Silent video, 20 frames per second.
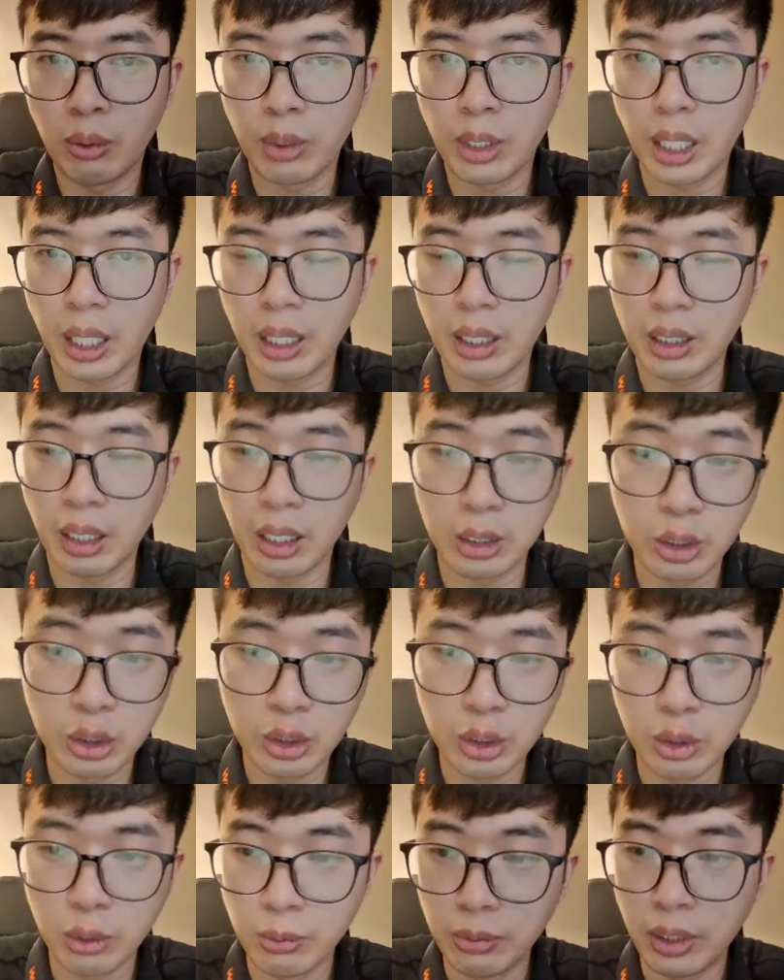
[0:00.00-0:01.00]
can
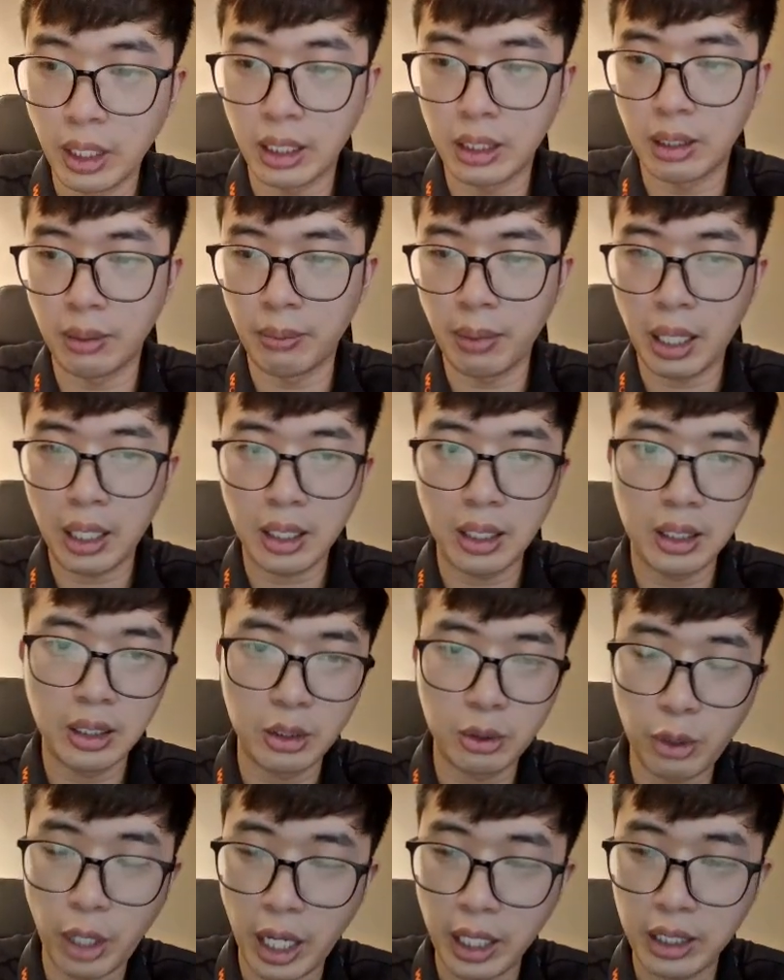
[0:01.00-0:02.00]
assume that the market
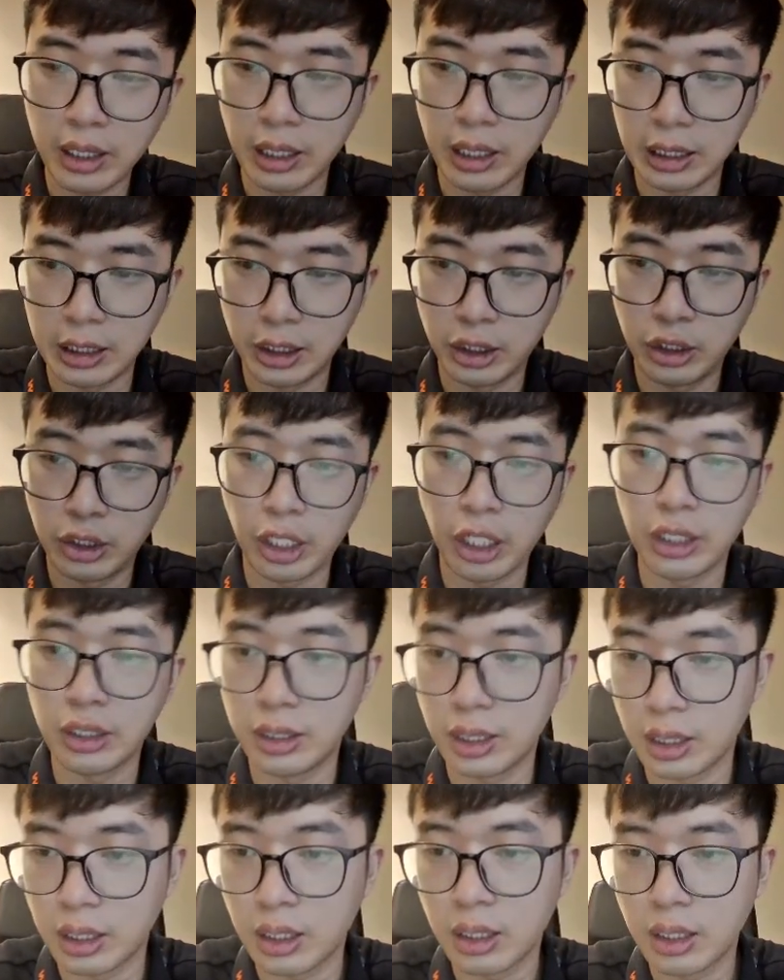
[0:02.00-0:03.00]
trend is
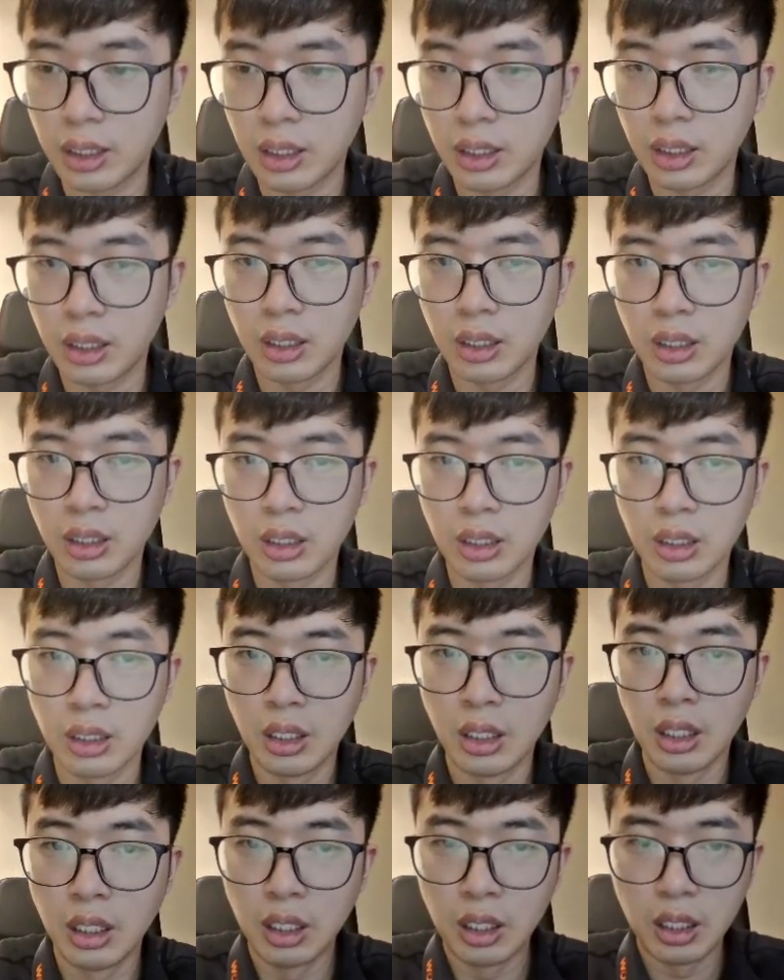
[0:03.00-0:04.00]
changing.
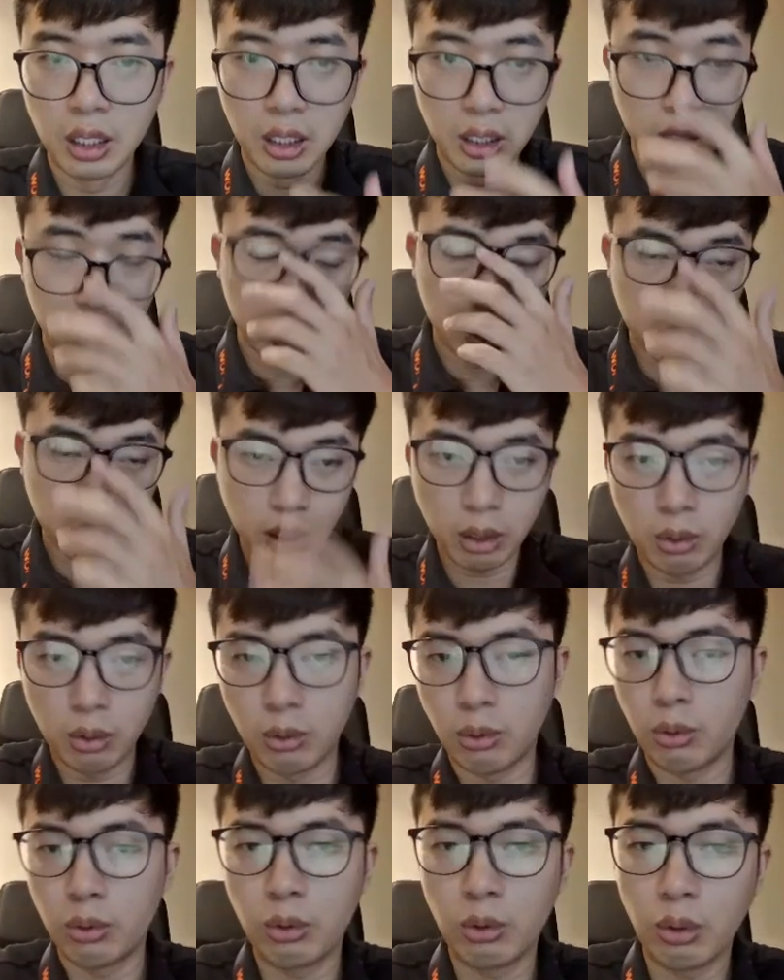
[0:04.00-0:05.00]

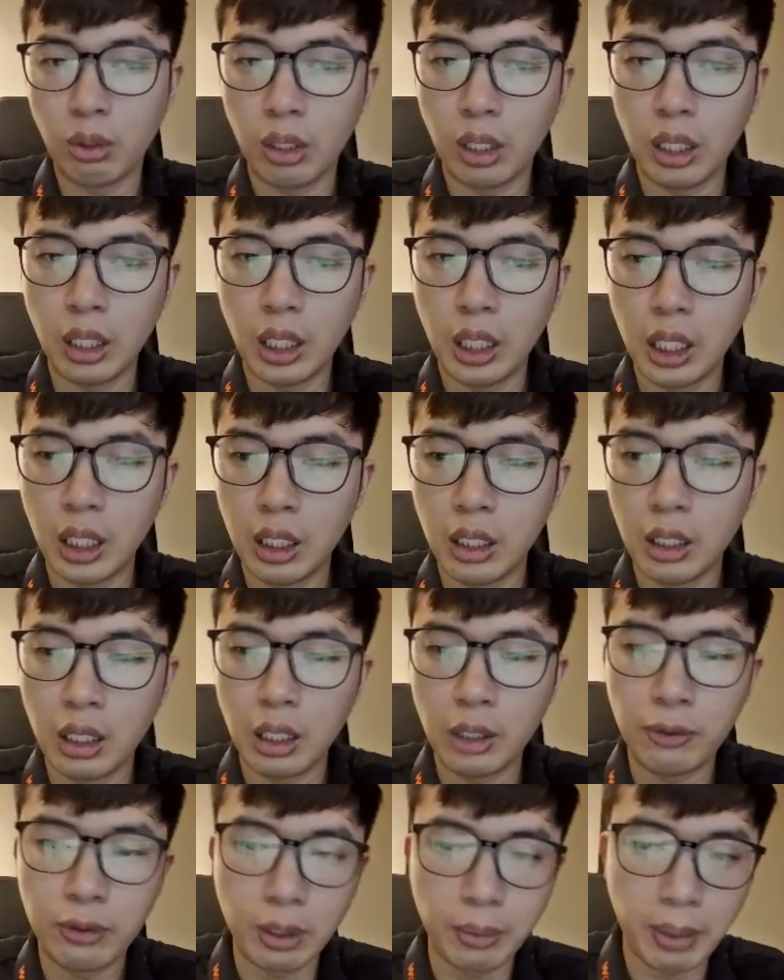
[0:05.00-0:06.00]
So
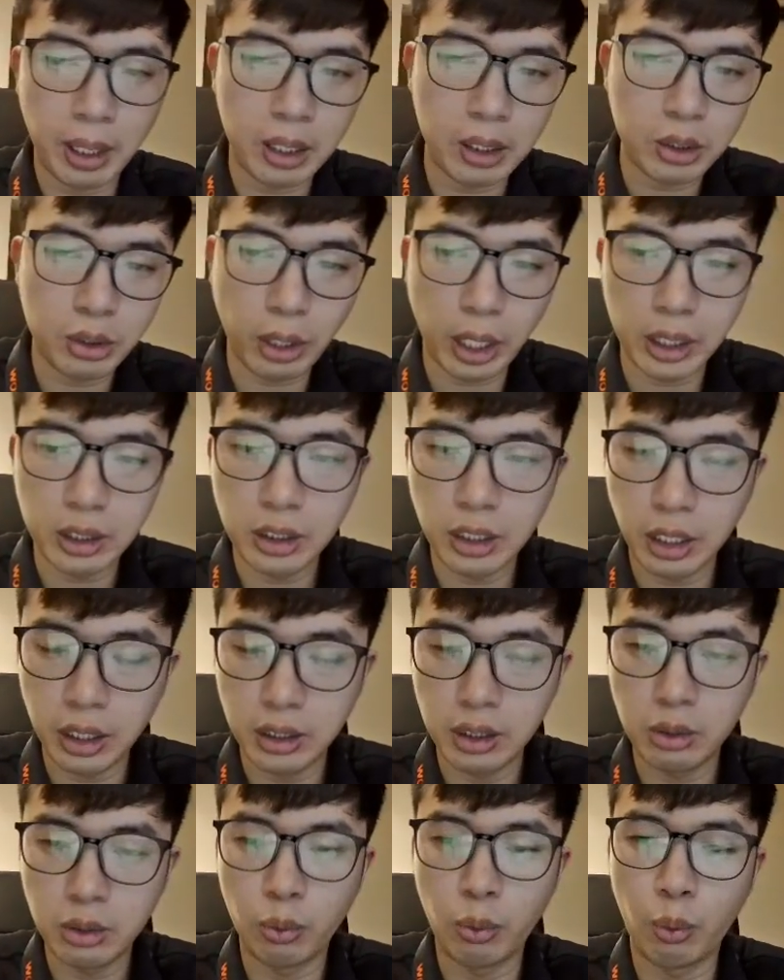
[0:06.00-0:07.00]
if the market trend
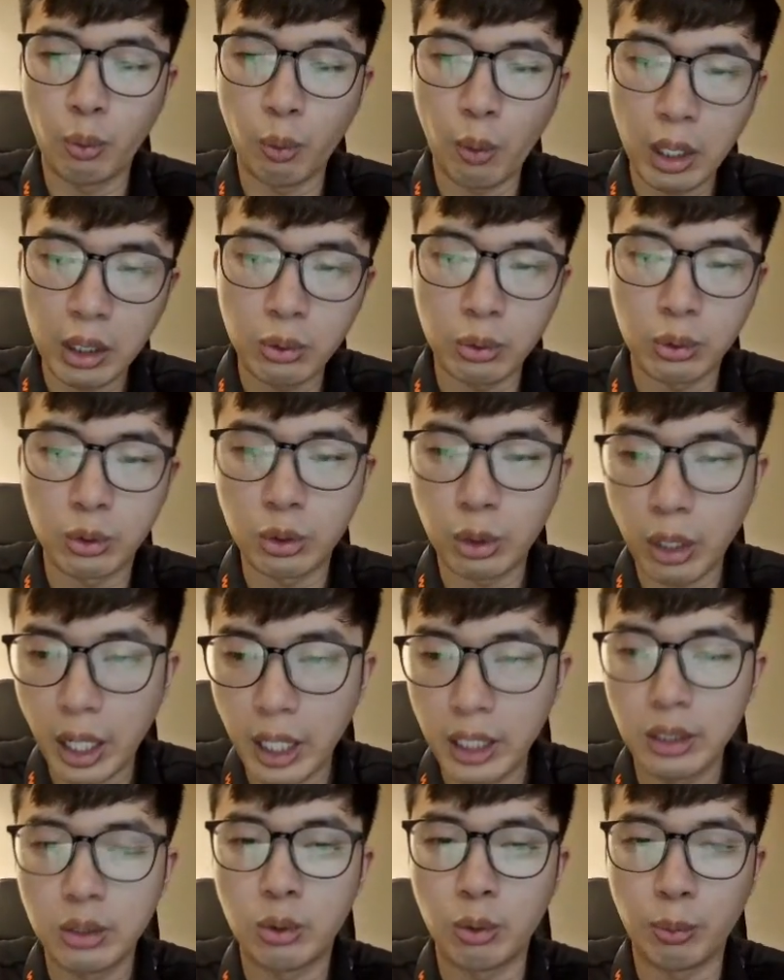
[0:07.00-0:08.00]
change, we want to
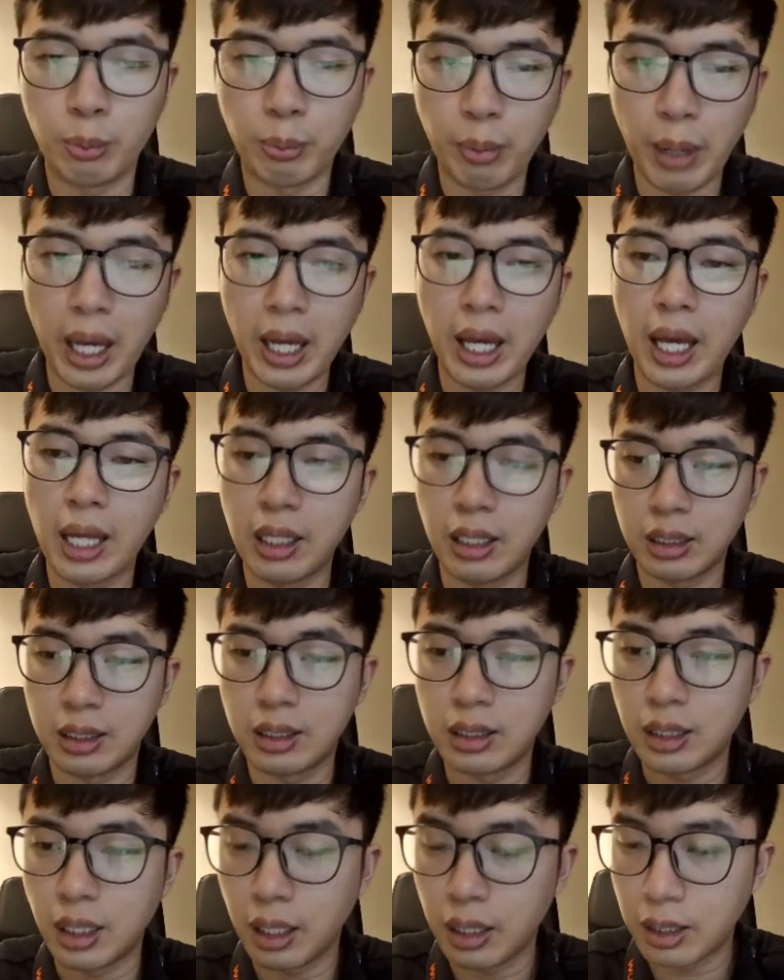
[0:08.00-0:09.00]
try to buy at a
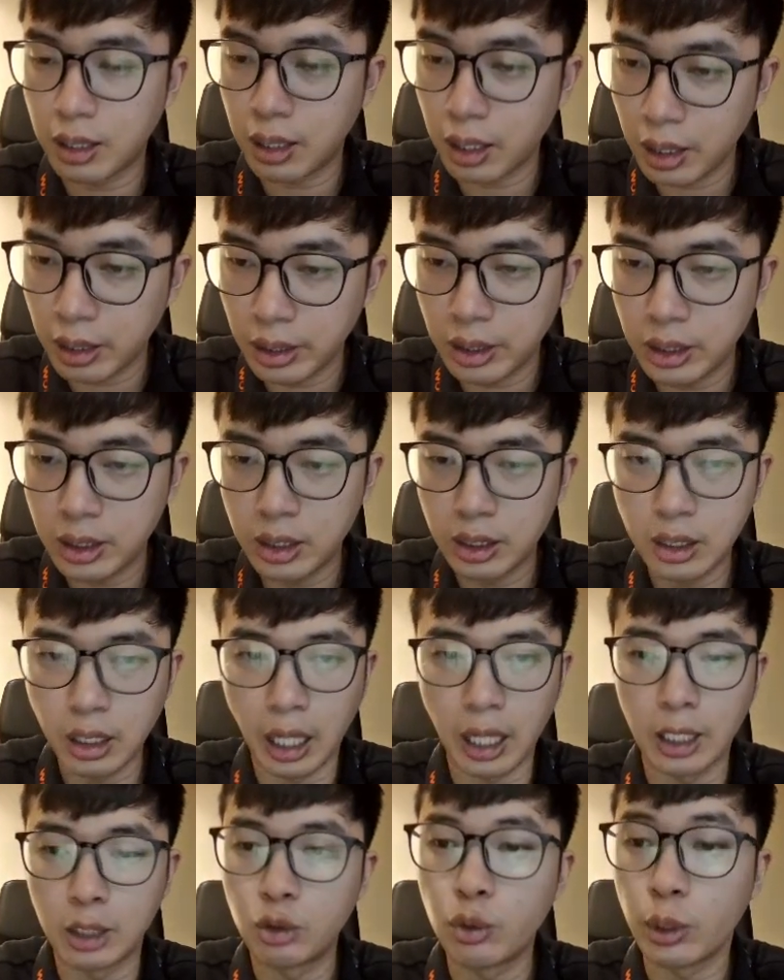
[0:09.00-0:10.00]
certain
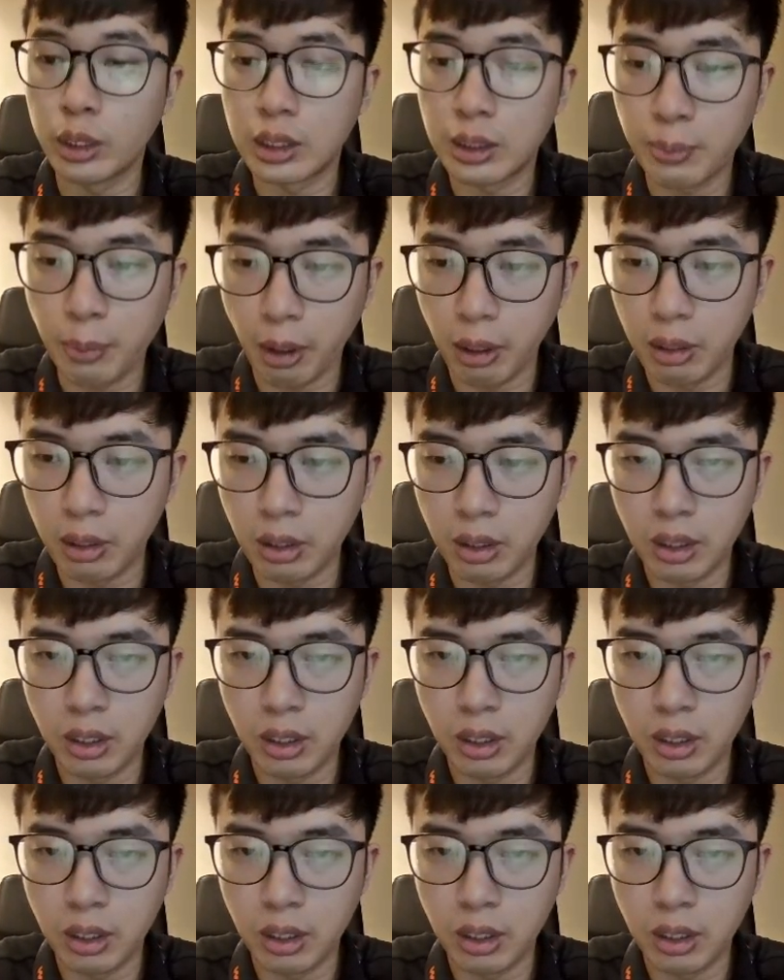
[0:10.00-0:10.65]
sweet spot.